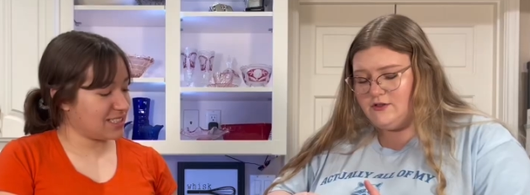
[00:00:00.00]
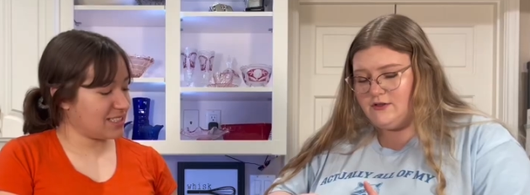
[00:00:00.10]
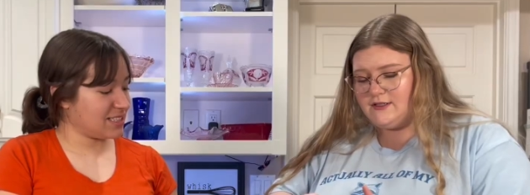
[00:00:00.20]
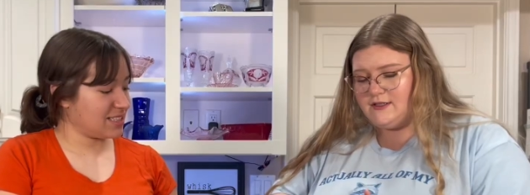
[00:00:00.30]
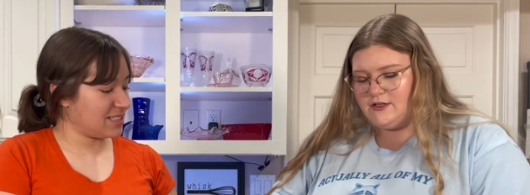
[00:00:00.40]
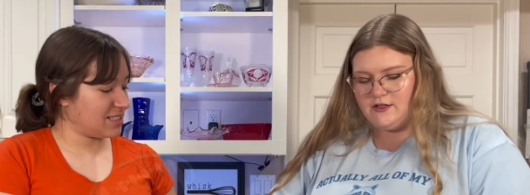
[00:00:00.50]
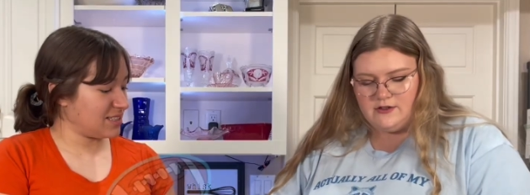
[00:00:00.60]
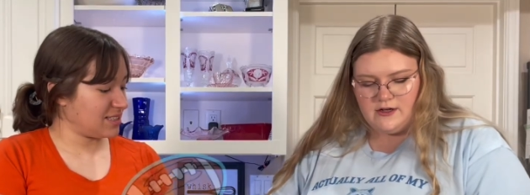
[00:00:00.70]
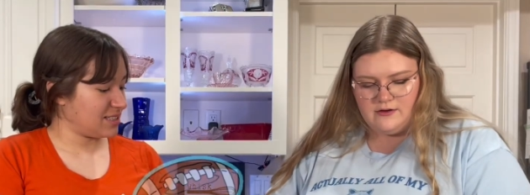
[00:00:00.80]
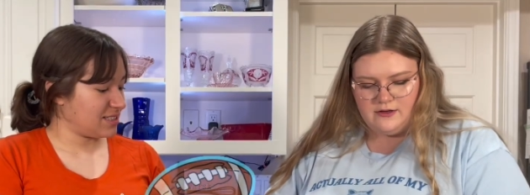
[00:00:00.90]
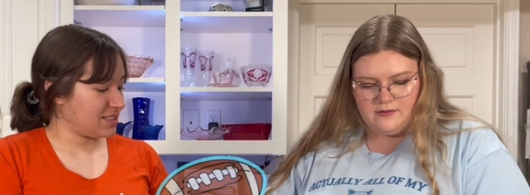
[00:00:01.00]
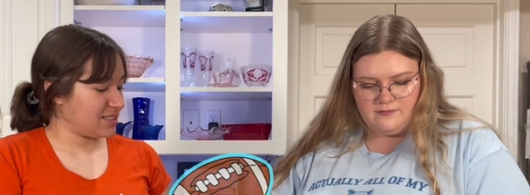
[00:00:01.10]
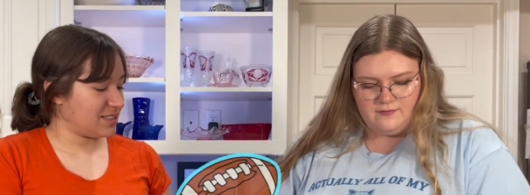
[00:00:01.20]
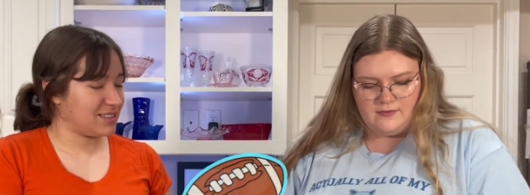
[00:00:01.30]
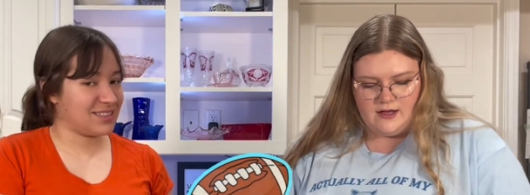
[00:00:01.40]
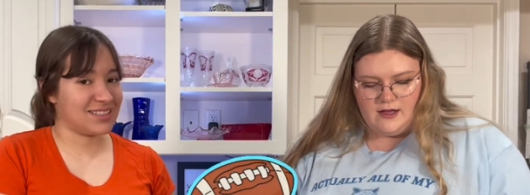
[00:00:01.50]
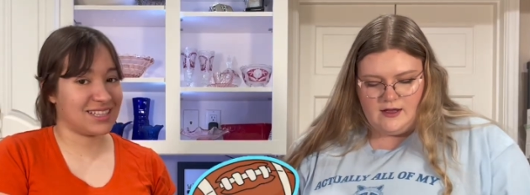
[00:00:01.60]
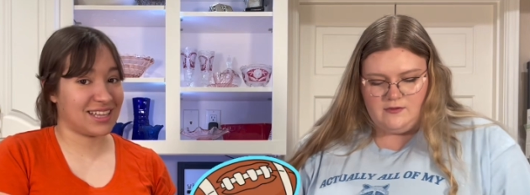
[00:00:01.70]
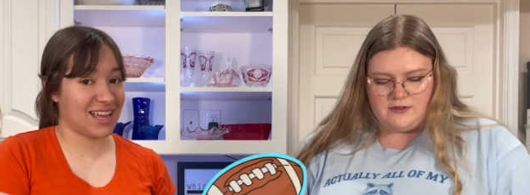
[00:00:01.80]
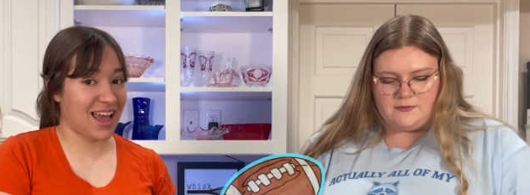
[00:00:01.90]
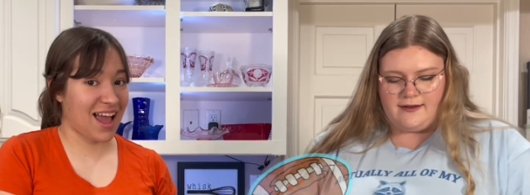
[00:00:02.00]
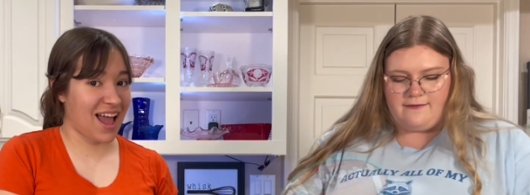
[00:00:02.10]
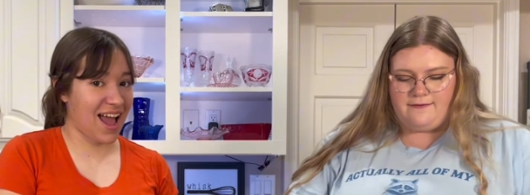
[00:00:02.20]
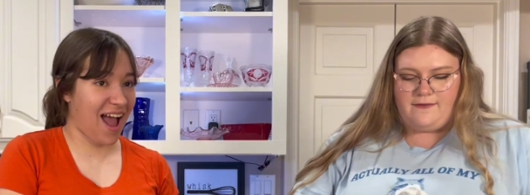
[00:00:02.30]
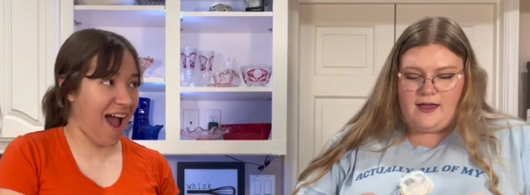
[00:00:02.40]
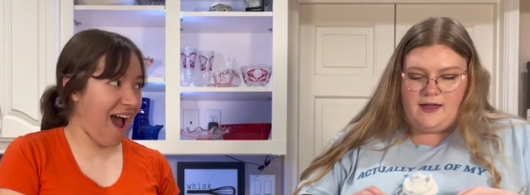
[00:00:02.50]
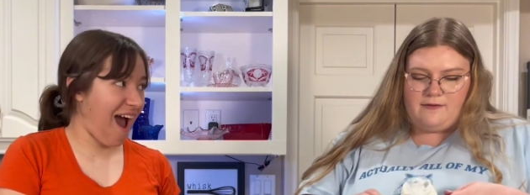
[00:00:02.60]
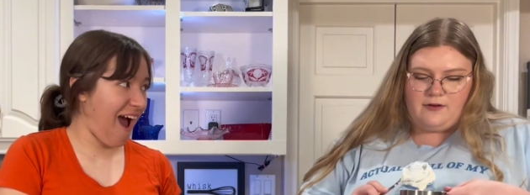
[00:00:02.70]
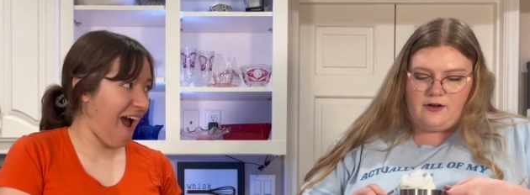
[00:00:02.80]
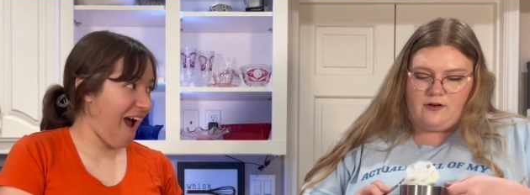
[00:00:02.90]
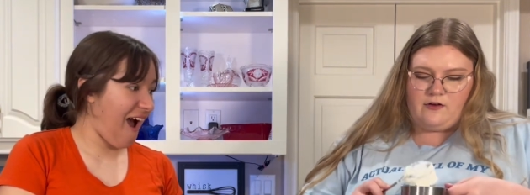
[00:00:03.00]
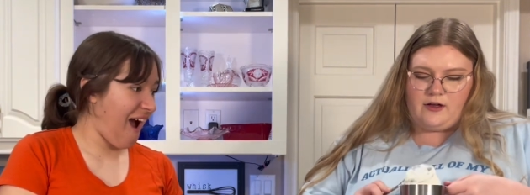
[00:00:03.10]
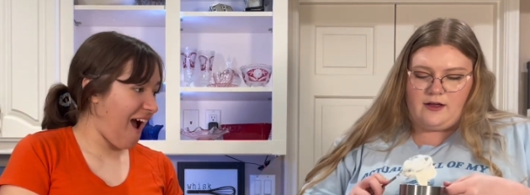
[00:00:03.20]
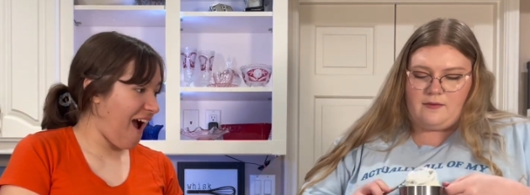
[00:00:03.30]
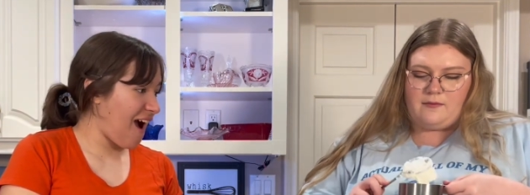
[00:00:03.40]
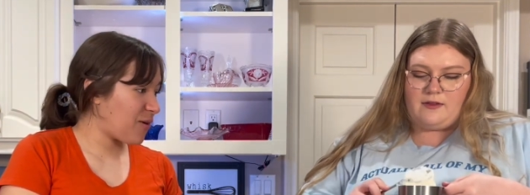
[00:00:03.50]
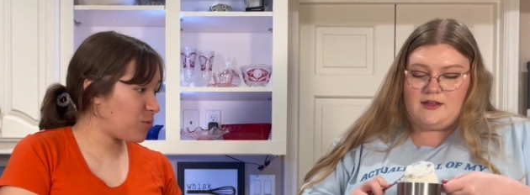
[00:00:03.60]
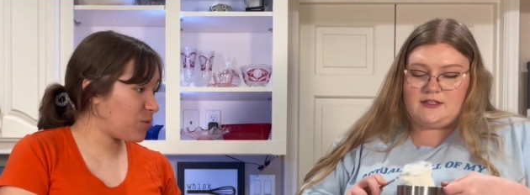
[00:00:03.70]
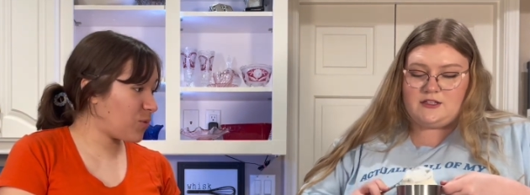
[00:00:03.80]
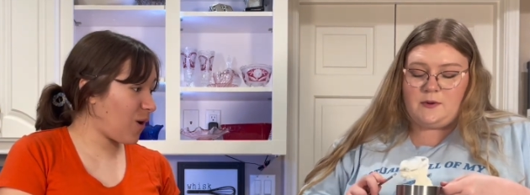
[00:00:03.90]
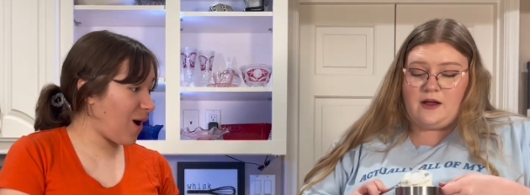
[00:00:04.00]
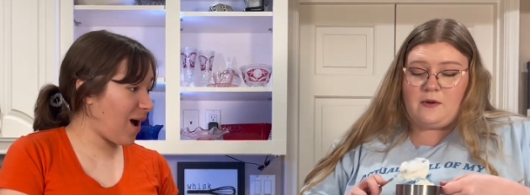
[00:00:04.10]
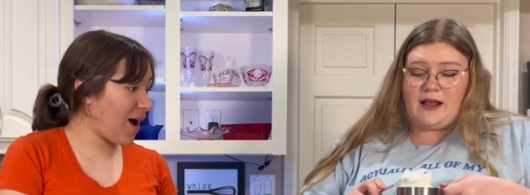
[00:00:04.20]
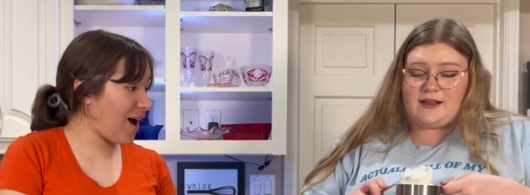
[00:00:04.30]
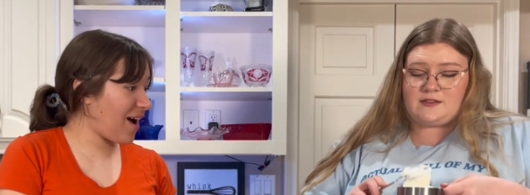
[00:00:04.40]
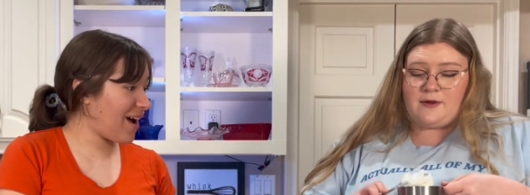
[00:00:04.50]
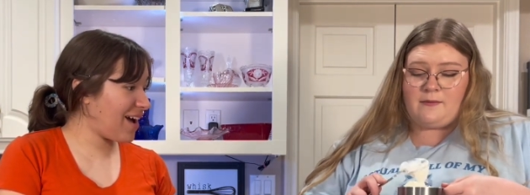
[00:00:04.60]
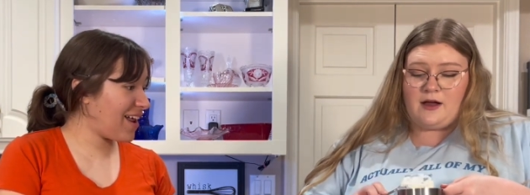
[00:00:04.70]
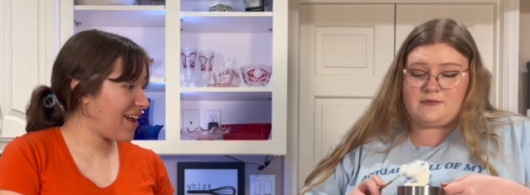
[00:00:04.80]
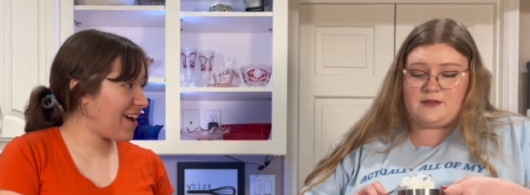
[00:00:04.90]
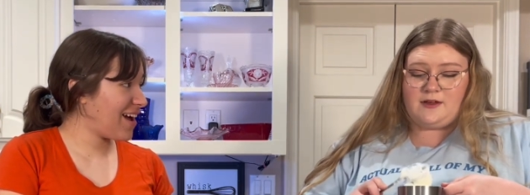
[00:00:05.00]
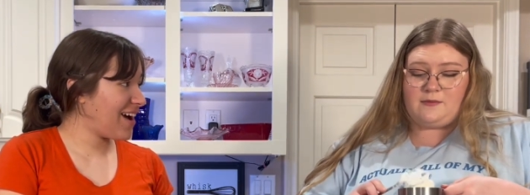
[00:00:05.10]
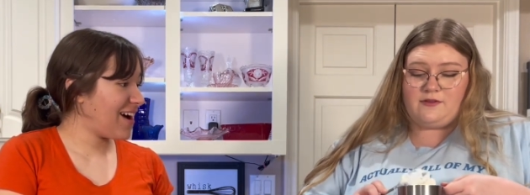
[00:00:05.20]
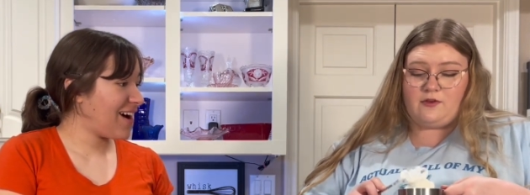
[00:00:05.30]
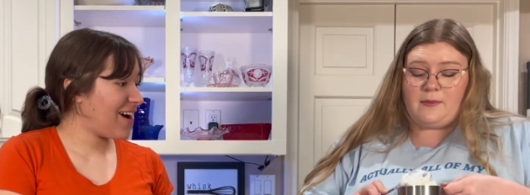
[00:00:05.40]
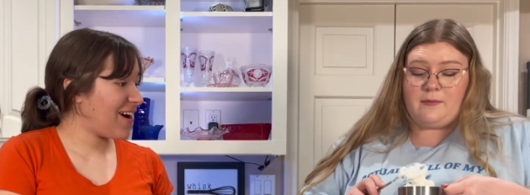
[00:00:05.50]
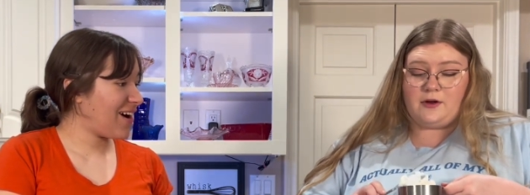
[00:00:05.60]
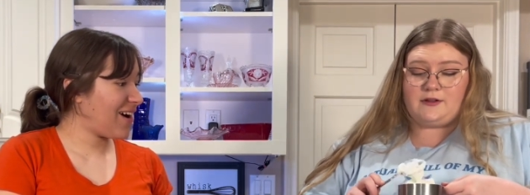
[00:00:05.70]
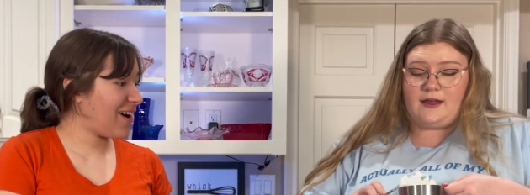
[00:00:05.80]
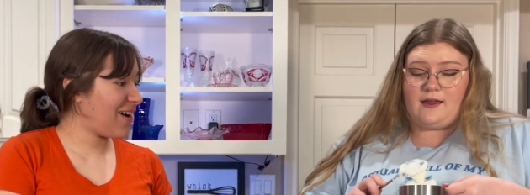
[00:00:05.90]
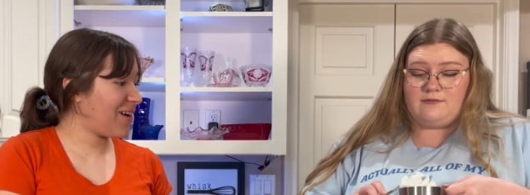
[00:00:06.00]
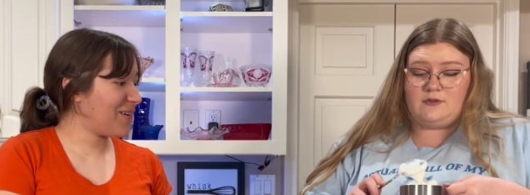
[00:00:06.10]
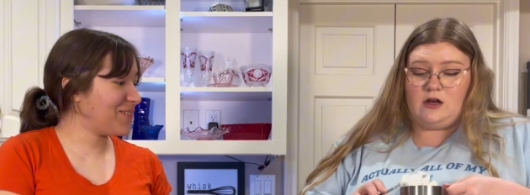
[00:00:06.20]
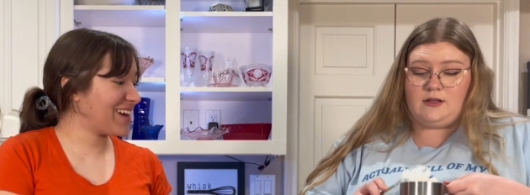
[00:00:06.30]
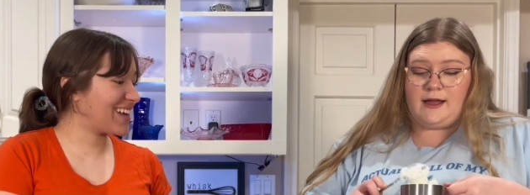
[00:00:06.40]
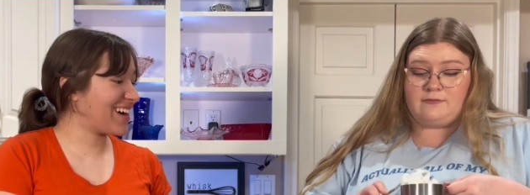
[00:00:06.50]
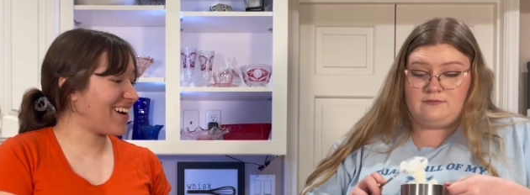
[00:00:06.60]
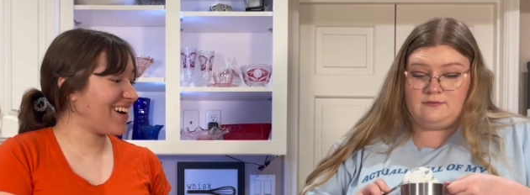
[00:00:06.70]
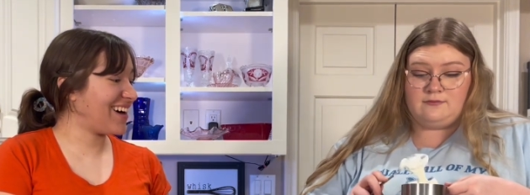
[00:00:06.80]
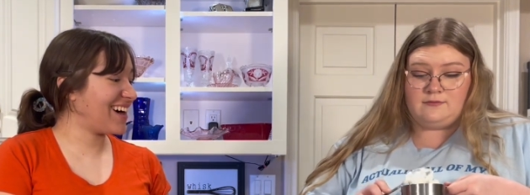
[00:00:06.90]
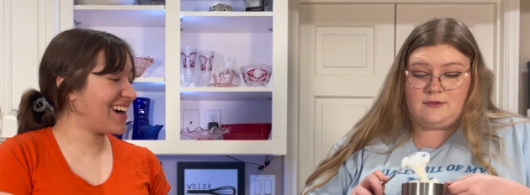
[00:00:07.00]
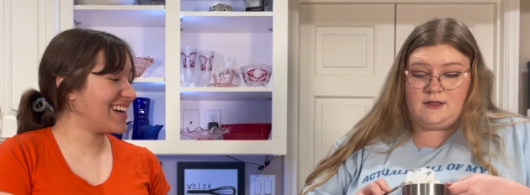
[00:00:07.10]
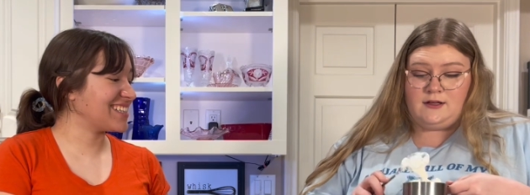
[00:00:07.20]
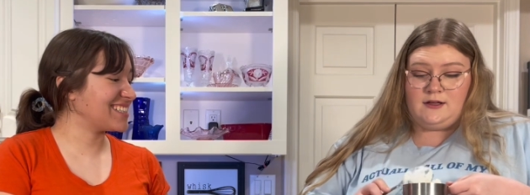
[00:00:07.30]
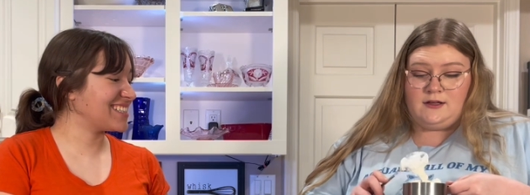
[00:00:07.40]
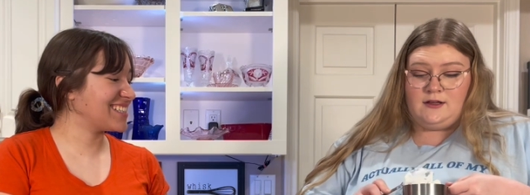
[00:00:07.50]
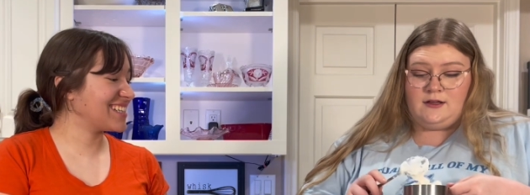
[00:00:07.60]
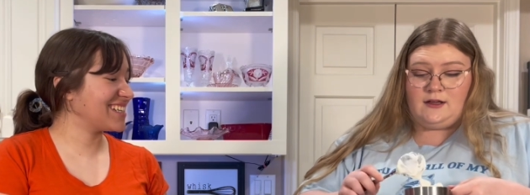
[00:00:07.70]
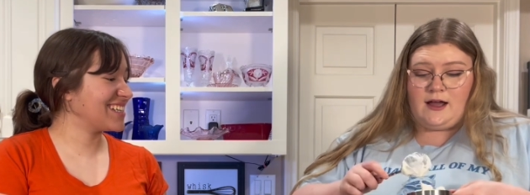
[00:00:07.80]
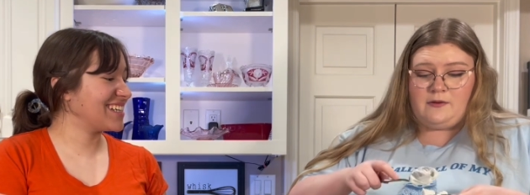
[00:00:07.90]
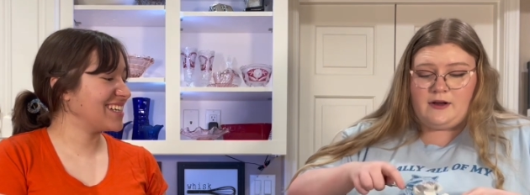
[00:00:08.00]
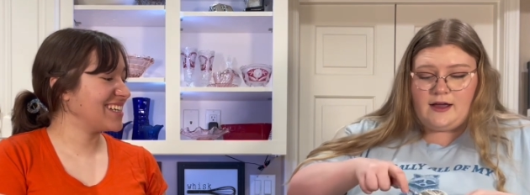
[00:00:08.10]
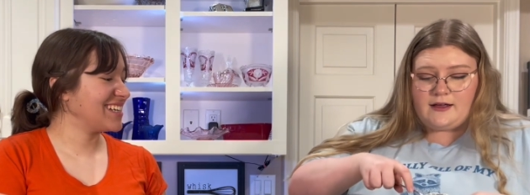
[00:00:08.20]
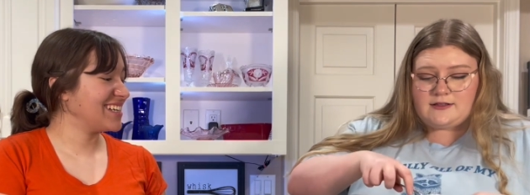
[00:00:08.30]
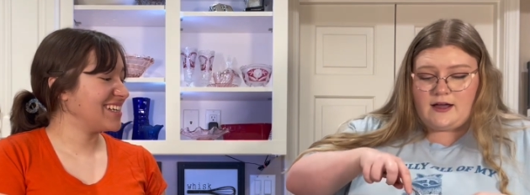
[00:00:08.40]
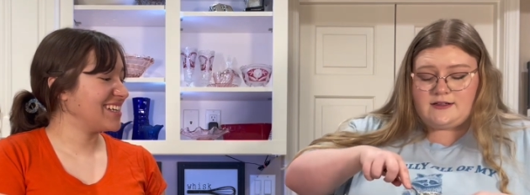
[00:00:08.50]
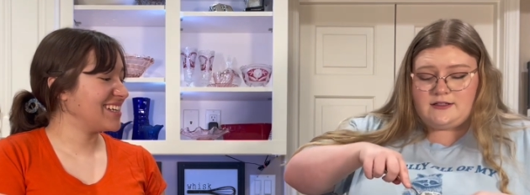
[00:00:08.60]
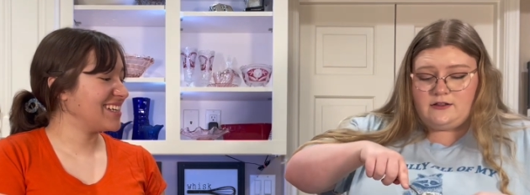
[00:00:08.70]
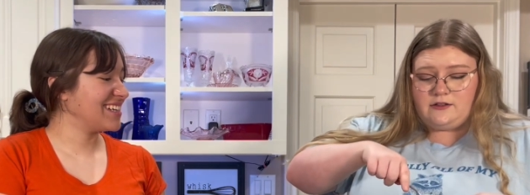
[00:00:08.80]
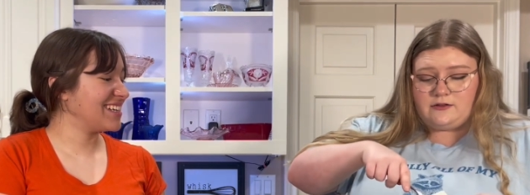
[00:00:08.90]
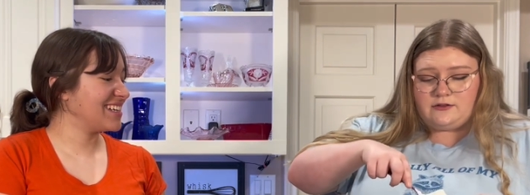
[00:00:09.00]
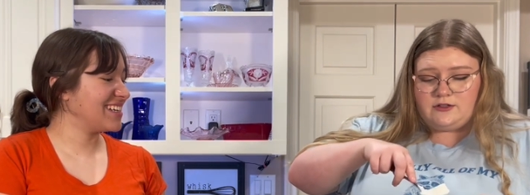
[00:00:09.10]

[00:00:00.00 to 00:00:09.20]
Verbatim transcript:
Speaker 1: do this touch on taco dip. It was my favorite growing up. This is oh. what I would ask my mom to make me for my birthday. Oh no my god! I would ask. I still do.